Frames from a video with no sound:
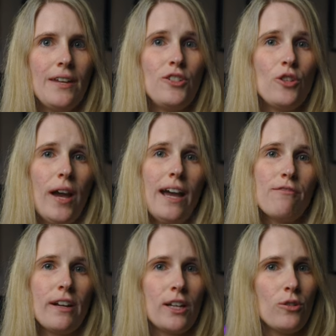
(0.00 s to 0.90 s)
If you do not
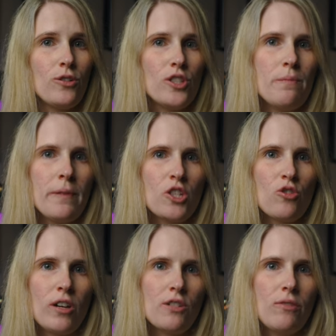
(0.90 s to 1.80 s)
have records, you must
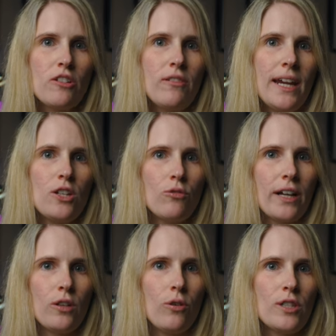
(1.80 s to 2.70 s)
try to recreate your
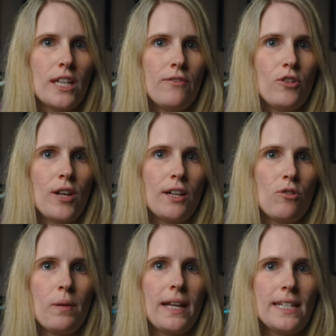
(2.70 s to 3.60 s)
records if you cannot
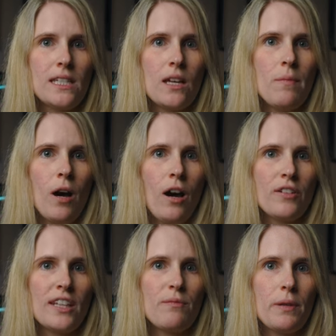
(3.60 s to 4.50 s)
replace them
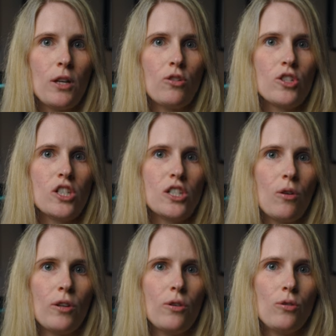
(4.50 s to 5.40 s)
after they've been lost,
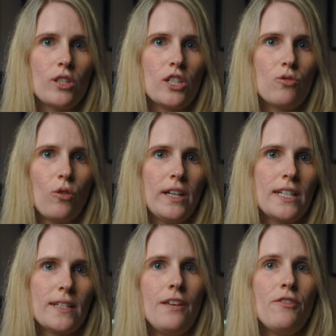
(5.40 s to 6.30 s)
stolen, or
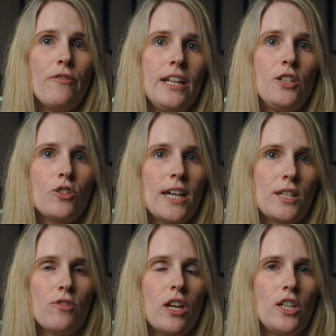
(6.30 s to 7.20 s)
destroyed. If you fill in your
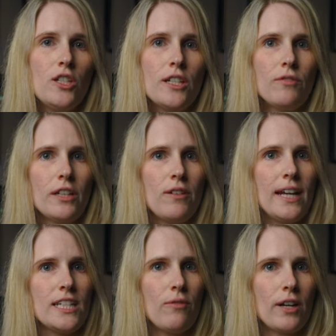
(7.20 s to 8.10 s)
tax return using
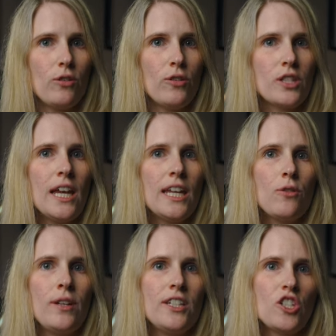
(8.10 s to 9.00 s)
recreated records,
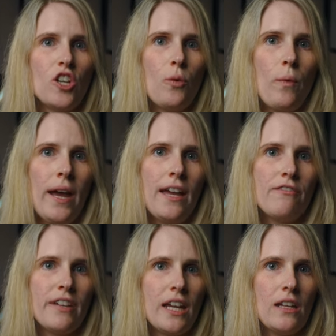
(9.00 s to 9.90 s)
you'll need to show where
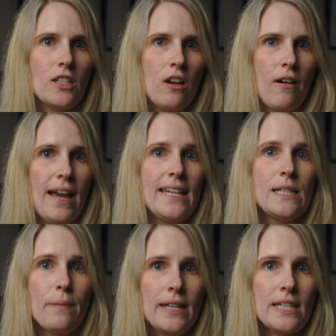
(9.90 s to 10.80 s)
figures are
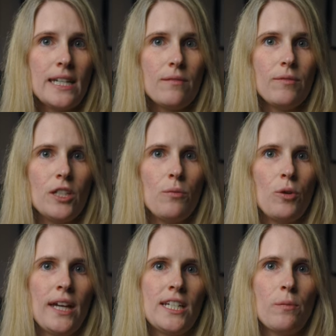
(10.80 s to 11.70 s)
estimated that you
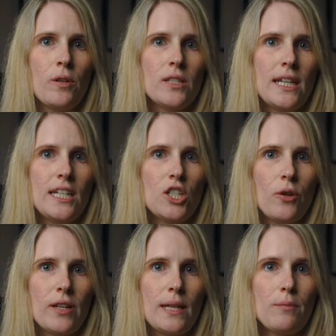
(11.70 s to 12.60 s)
want HMRC to
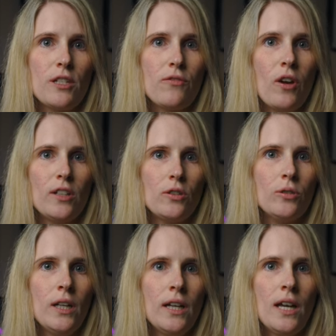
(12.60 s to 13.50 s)
accept as
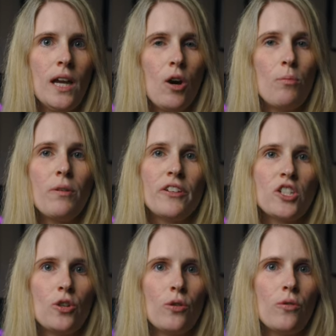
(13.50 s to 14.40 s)
final, or
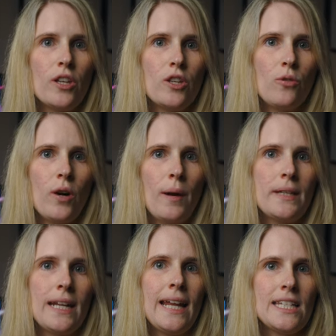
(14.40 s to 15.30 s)
provisional that you'll
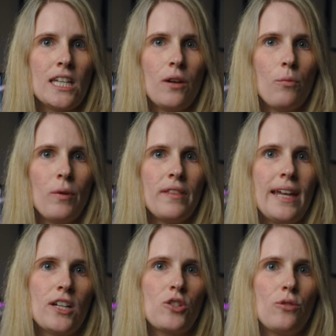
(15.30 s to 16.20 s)
update later with the
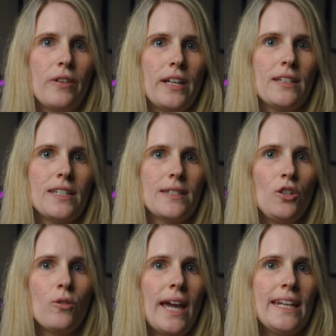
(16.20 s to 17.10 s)
actual figures.
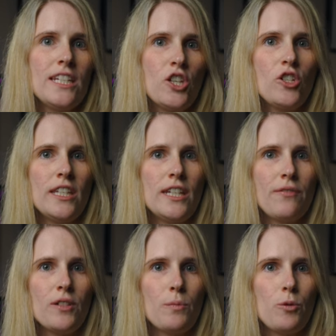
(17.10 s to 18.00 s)
Your gain is usually the
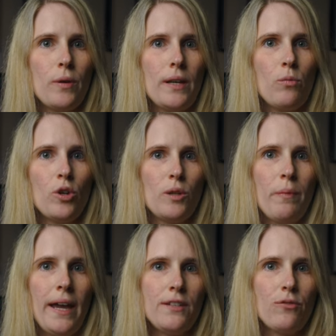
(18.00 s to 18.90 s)
difference between what you
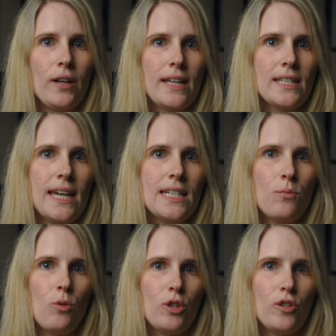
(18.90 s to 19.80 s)
paid for an asset
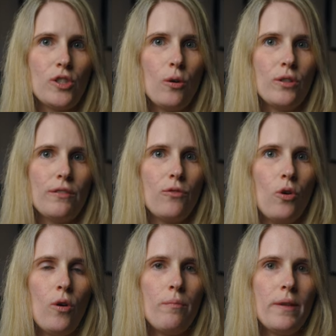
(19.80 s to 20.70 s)
and what you sold it
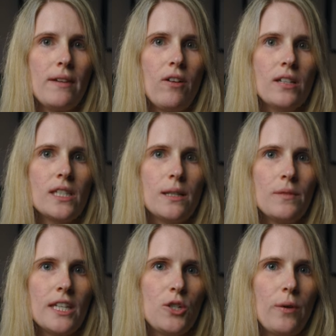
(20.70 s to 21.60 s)
for, but there are some
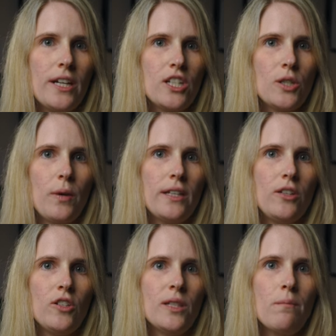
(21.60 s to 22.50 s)
situations where you
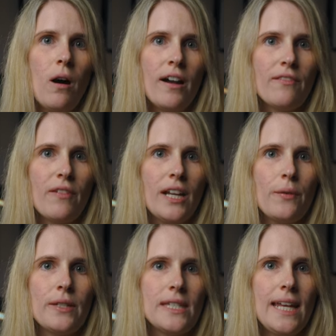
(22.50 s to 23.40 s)
use the market
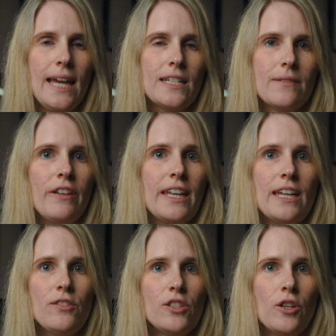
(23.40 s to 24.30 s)
value instead. For
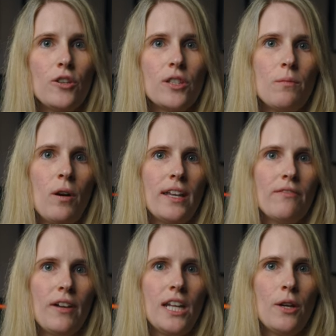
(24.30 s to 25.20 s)
gifts, you use the
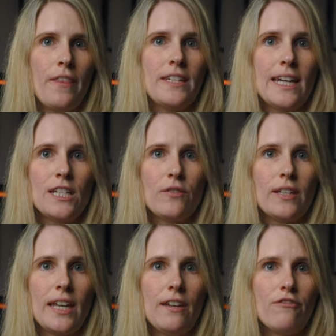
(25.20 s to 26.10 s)
market value at the date of
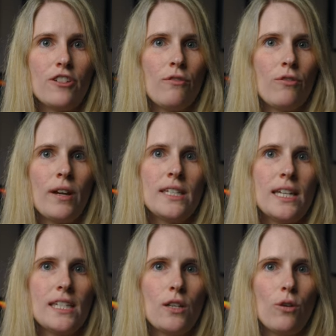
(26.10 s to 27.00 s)
the gift. For
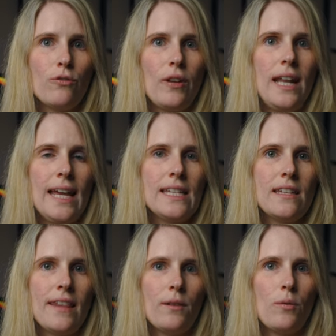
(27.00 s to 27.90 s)
assets sold for less
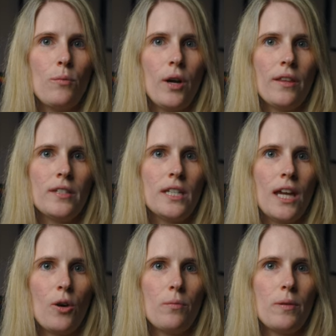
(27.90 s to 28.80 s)
than they were worth to
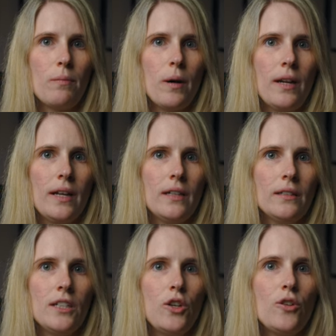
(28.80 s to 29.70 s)
help the buyer,
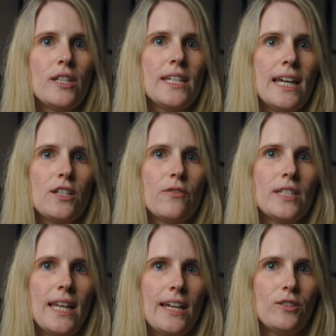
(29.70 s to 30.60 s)
use the date of the
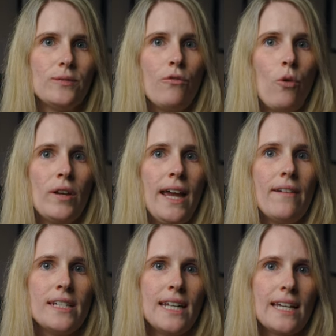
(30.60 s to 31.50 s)
sale. For
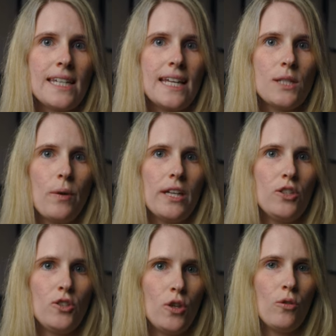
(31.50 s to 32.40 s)
inherited assets where
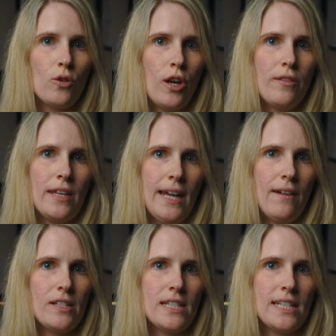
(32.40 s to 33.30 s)
you do not know the
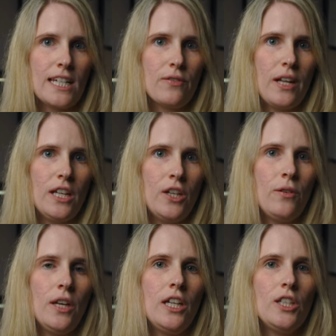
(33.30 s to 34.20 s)
inheritance tax
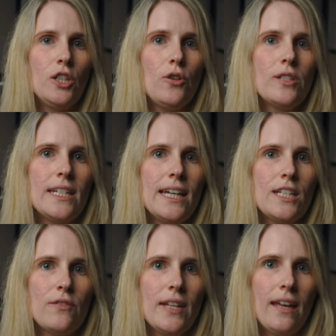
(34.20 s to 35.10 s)
value, use the
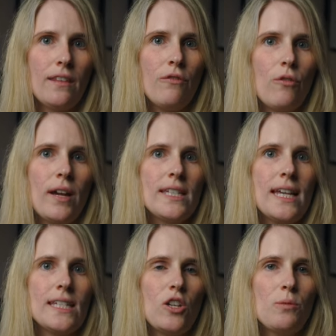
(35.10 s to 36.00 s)
date of death. For
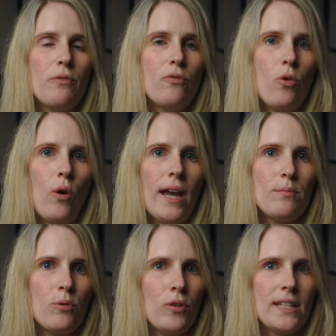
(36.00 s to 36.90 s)
assets owned before
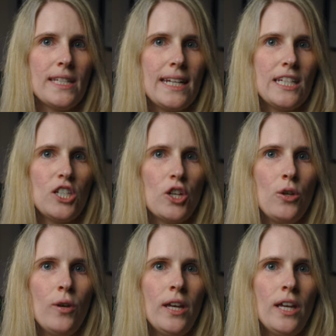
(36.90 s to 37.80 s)
April 1982,